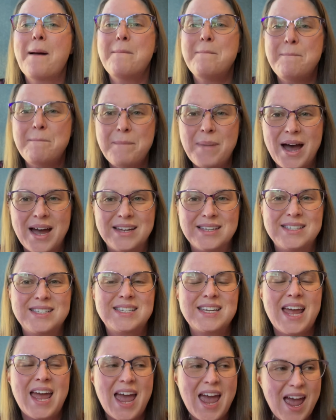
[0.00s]

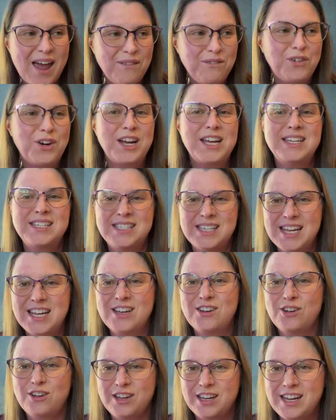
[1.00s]
must. Every
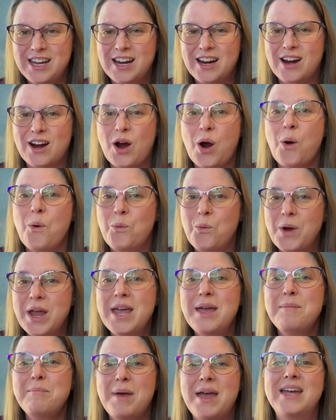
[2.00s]
single year
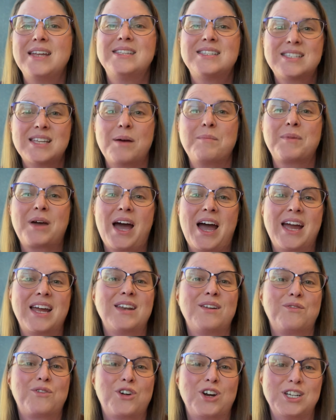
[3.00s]
we made some
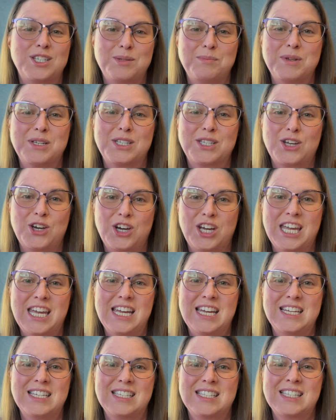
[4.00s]
kind of Christmas
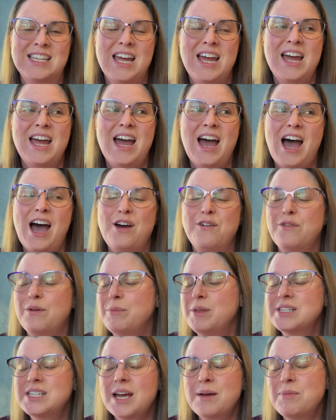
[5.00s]
cookies. From
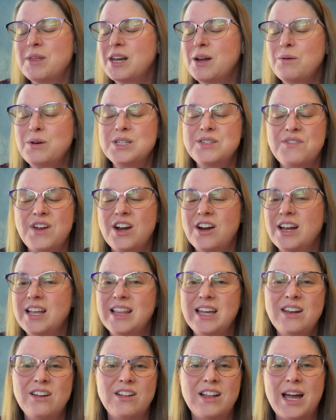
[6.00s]
the time that I was very
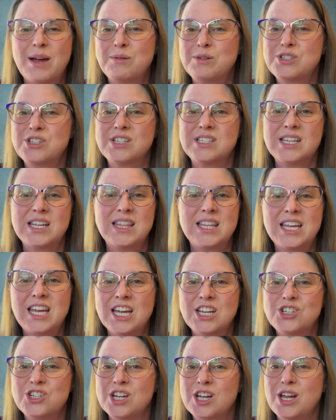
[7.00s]
little, I was just in the
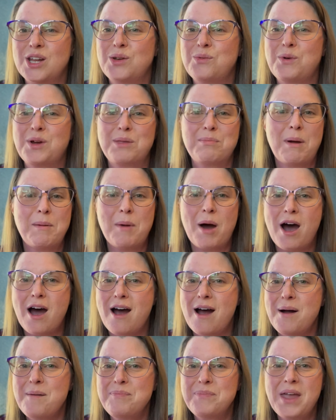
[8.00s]
kitchen with my
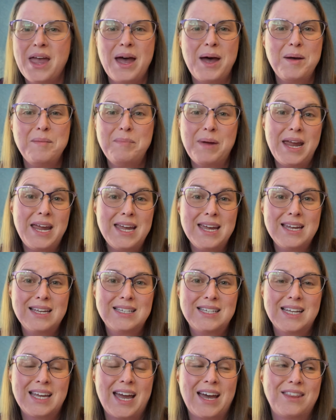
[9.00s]
mom baking
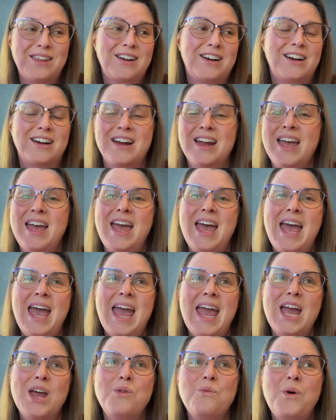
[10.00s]
together.
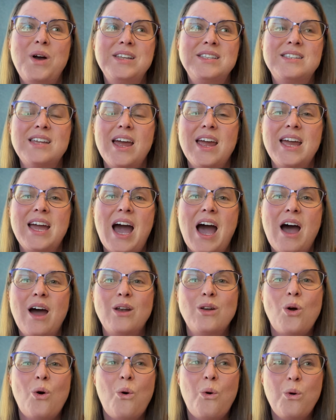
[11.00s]
And once I
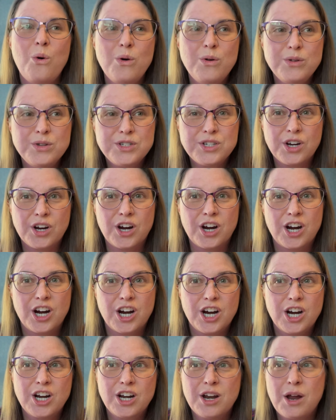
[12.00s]
got
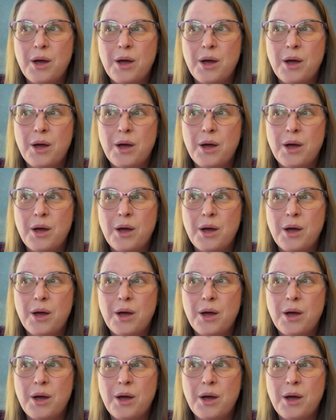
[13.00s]
older,